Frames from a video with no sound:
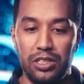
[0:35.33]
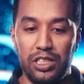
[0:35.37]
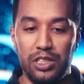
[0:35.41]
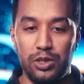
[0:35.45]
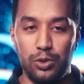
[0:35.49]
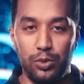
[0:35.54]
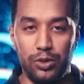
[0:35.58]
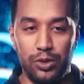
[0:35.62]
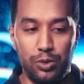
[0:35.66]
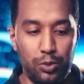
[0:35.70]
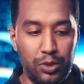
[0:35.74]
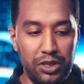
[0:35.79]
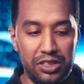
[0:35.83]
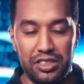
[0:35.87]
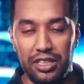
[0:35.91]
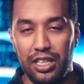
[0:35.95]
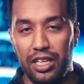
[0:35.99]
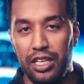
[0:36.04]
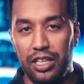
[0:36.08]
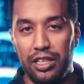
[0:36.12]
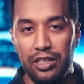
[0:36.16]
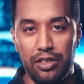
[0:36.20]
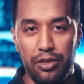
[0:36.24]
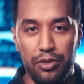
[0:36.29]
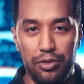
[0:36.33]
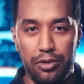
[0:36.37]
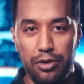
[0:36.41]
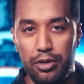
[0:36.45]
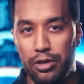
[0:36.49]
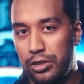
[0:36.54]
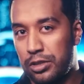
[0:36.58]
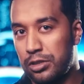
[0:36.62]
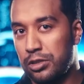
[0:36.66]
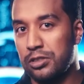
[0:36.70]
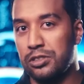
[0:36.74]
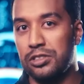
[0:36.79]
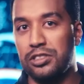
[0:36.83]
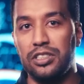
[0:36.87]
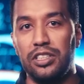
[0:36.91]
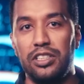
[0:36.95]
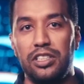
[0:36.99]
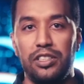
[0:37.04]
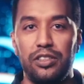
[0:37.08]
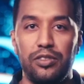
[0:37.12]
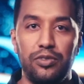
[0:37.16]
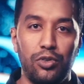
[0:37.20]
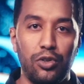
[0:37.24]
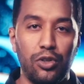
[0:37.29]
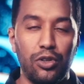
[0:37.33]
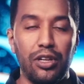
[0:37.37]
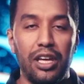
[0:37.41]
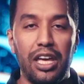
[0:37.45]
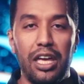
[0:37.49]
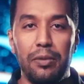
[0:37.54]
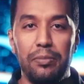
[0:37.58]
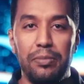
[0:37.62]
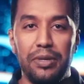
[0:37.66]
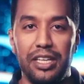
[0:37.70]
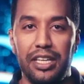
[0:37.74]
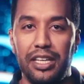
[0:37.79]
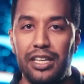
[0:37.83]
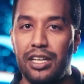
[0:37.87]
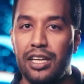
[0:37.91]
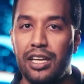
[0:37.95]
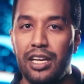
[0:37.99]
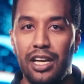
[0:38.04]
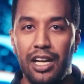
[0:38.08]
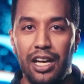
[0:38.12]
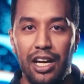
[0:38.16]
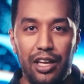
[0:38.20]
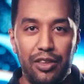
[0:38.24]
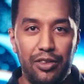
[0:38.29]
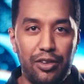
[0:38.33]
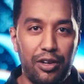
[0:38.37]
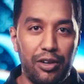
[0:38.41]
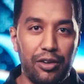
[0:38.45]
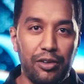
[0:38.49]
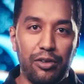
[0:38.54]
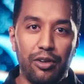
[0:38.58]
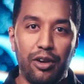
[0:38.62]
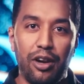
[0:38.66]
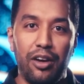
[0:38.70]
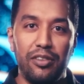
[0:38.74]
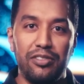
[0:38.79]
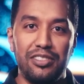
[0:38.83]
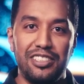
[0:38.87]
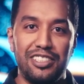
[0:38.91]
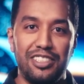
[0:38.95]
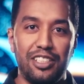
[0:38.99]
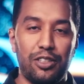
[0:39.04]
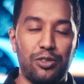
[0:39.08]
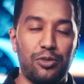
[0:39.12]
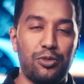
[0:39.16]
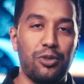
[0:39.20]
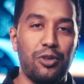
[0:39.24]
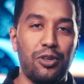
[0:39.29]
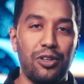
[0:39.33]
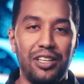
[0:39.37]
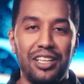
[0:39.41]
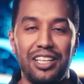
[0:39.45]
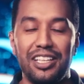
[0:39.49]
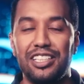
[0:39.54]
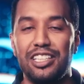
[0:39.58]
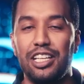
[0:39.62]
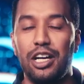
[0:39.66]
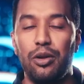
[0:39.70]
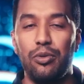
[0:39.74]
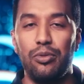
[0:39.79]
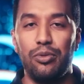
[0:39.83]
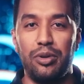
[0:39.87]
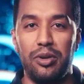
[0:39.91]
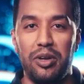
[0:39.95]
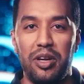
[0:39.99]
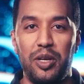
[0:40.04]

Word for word: is when, once I hit the throttles in full AB and the aircraft start rolling down the